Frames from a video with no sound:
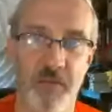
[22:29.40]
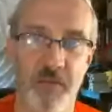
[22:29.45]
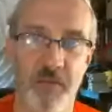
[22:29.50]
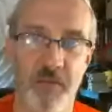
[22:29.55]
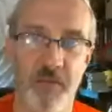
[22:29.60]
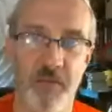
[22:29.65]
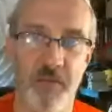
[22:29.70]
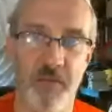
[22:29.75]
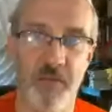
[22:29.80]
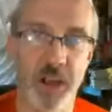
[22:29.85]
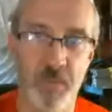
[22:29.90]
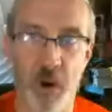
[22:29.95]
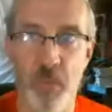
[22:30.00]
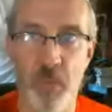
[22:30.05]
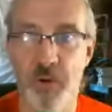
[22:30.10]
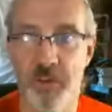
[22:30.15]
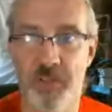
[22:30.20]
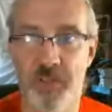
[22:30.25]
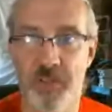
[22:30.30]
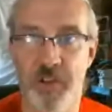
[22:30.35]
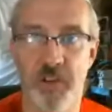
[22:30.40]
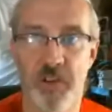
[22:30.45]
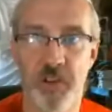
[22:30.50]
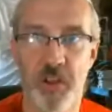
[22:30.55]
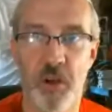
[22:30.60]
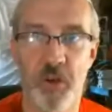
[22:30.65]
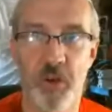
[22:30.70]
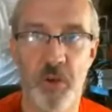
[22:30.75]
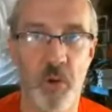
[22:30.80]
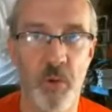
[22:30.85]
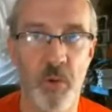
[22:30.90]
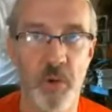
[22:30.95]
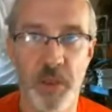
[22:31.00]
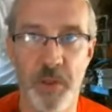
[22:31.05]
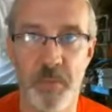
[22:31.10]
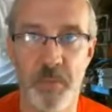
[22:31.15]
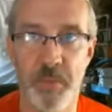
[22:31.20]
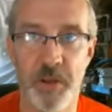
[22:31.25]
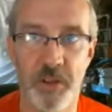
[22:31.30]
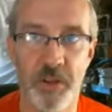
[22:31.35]
have a big ProPresenter logo in
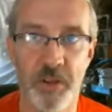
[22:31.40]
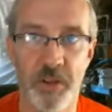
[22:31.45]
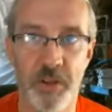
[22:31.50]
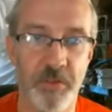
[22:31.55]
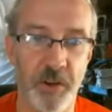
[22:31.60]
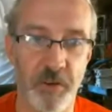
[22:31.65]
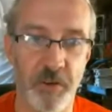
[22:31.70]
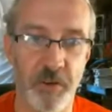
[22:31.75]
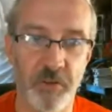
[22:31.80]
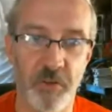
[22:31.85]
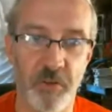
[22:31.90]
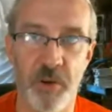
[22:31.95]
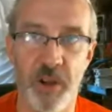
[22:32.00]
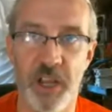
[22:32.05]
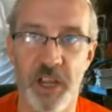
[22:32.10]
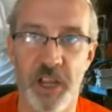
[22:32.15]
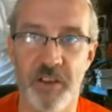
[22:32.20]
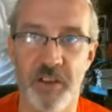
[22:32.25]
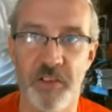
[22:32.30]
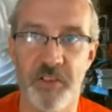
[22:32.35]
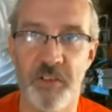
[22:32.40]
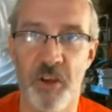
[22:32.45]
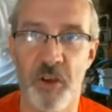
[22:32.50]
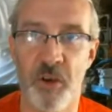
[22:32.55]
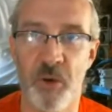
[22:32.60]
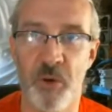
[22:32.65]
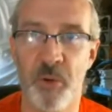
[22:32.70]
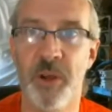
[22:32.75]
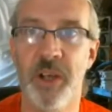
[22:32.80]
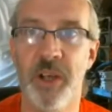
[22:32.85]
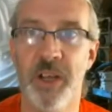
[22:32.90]
the middle of your screen. So